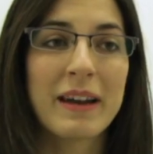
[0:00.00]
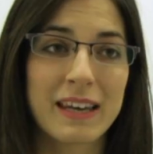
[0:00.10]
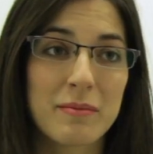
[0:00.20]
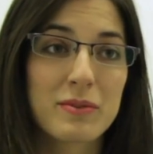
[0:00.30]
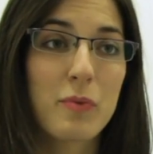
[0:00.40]
my
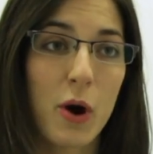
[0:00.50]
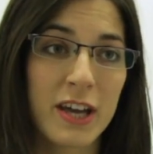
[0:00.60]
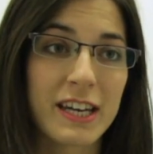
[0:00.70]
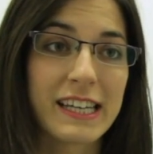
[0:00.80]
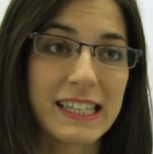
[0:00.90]
name is
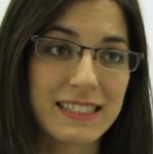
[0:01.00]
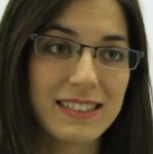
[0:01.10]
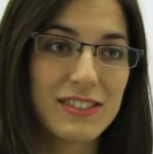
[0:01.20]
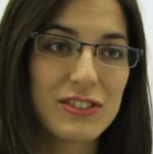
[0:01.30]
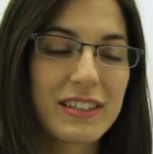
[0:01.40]
Bojana
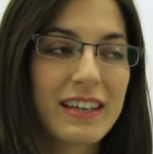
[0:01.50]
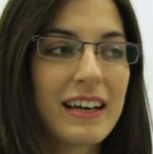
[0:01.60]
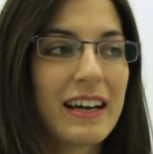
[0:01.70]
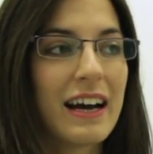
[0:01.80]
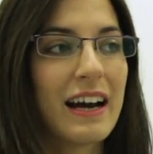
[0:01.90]
Ristic.
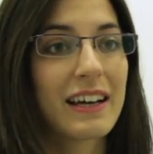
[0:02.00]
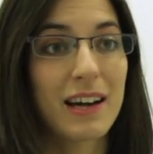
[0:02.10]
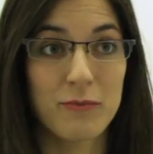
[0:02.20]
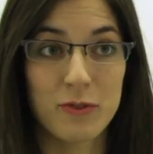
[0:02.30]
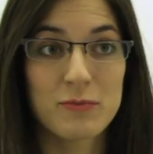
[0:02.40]
I
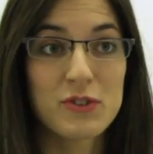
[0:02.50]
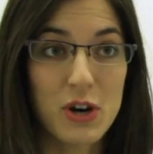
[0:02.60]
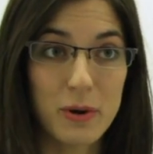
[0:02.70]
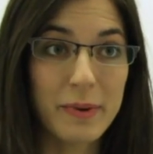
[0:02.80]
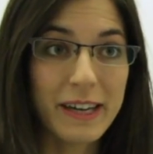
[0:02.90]
come from
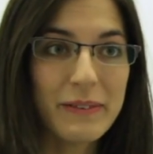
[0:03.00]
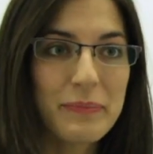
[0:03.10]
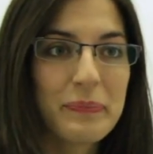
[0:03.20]
Serbia.